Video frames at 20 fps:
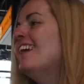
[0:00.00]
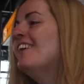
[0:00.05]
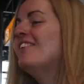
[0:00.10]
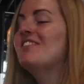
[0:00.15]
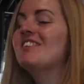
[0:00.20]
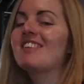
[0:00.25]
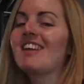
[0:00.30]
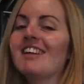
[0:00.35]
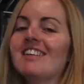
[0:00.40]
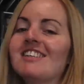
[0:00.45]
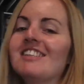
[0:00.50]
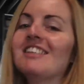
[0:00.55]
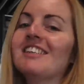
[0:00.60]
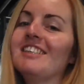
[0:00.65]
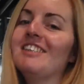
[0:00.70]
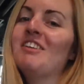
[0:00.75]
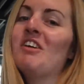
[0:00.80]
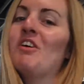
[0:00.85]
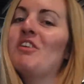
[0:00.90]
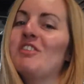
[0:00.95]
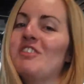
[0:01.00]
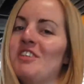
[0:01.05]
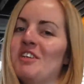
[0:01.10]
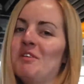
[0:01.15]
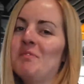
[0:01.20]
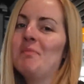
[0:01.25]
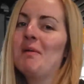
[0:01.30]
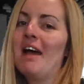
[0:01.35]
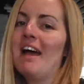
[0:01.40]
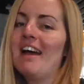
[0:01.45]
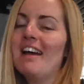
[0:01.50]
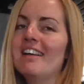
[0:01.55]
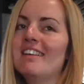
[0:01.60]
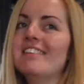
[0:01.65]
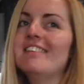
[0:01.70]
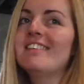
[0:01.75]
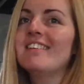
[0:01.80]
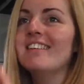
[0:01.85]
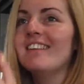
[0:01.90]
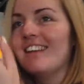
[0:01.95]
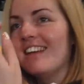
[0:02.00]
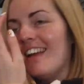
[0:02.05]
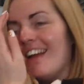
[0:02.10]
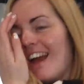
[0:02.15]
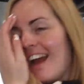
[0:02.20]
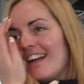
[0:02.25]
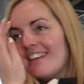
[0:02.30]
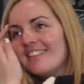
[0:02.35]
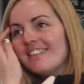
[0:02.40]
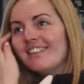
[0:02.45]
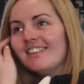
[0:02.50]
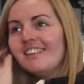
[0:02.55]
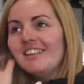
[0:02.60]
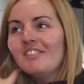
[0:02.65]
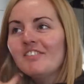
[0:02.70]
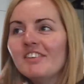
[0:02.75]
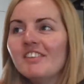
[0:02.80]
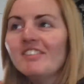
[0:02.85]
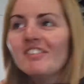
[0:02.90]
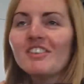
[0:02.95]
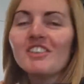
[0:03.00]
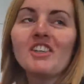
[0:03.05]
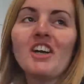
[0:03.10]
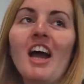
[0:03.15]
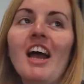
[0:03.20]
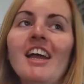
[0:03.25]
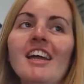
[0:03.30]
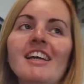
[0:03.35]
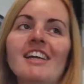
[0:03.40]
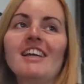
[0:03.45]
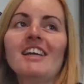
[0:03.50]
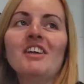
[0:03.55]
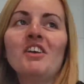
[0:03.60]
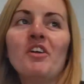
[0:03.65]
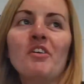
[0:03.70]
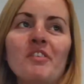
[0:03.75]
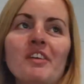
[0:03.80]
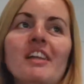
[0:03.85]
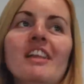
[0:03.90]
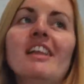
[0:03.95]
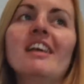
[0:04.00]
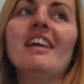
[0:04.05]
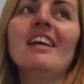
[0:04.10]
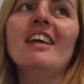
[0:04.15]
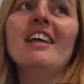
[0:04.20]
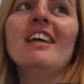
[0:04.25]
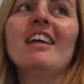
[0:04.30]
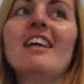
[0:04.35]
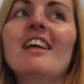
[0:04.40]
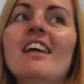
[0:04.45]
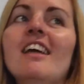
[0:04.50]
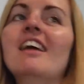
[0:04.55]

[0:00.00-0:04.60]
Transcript: It was actually not too bad. I didn't even cry, not really.